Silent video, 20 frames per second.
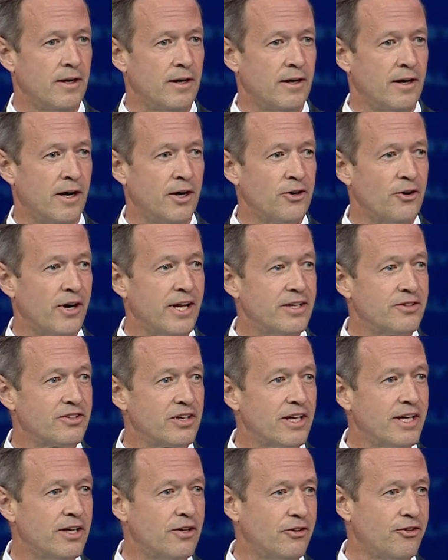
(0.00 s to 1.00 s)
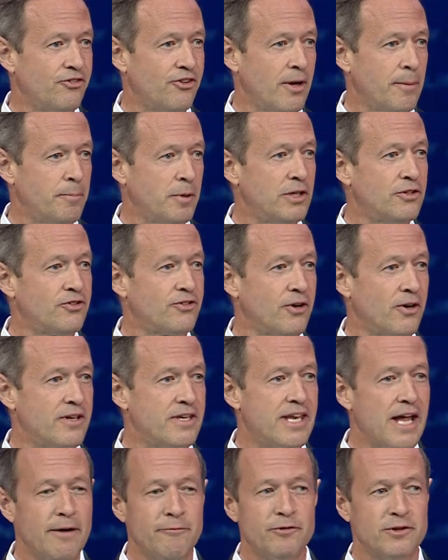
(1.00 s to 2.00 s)
Under his leadership, he's turned
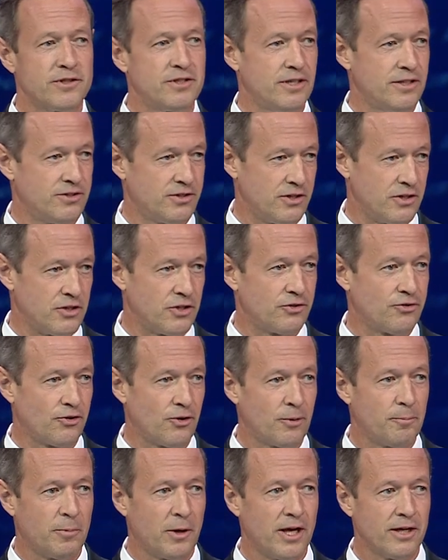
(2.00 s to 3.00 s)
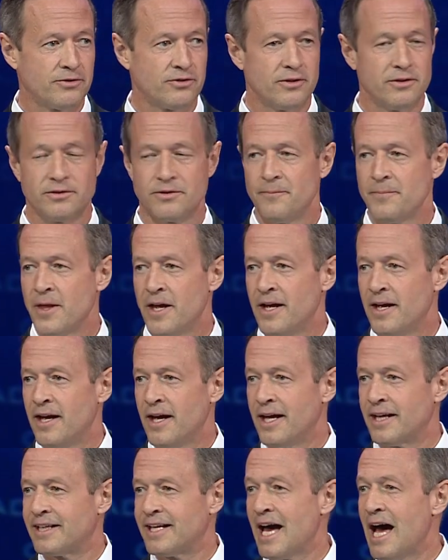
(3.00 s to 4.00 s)
deficits into surpluses,
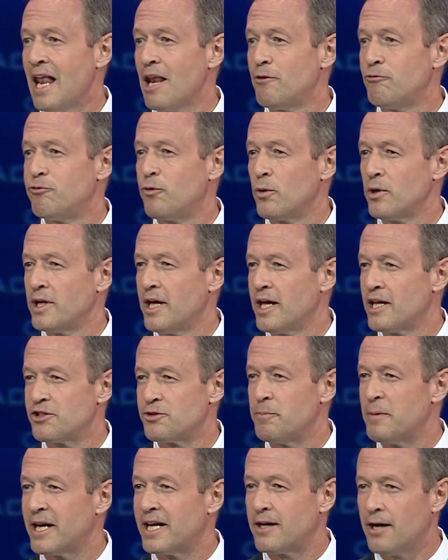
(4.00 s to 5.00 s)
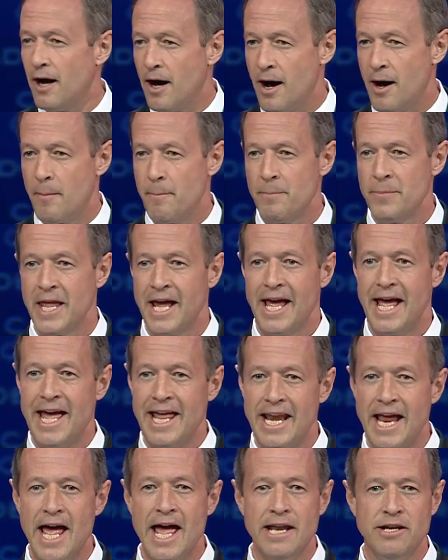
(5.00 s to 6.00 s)
and California has become
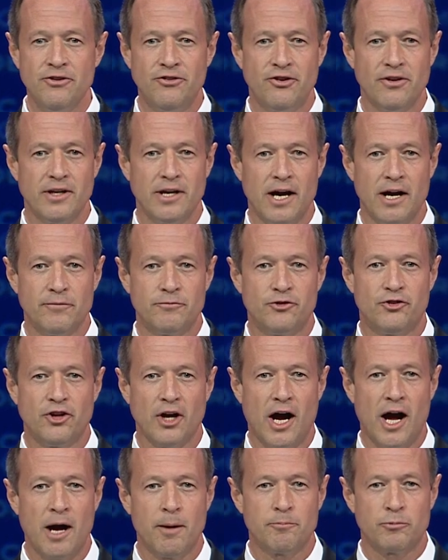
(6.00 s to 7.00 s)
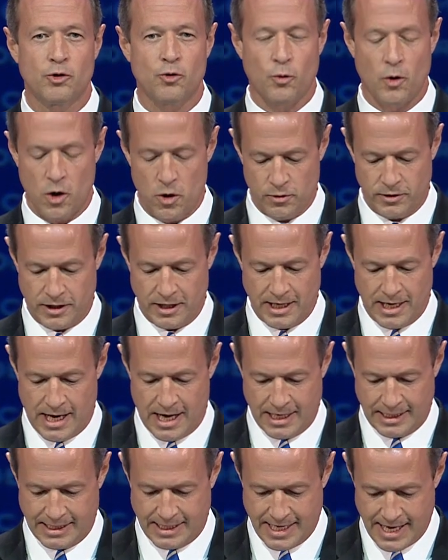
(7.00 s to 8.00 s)
an engine of job growth
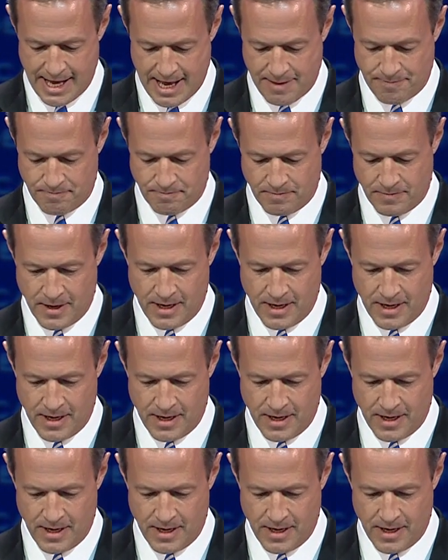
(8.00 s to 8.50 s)
again.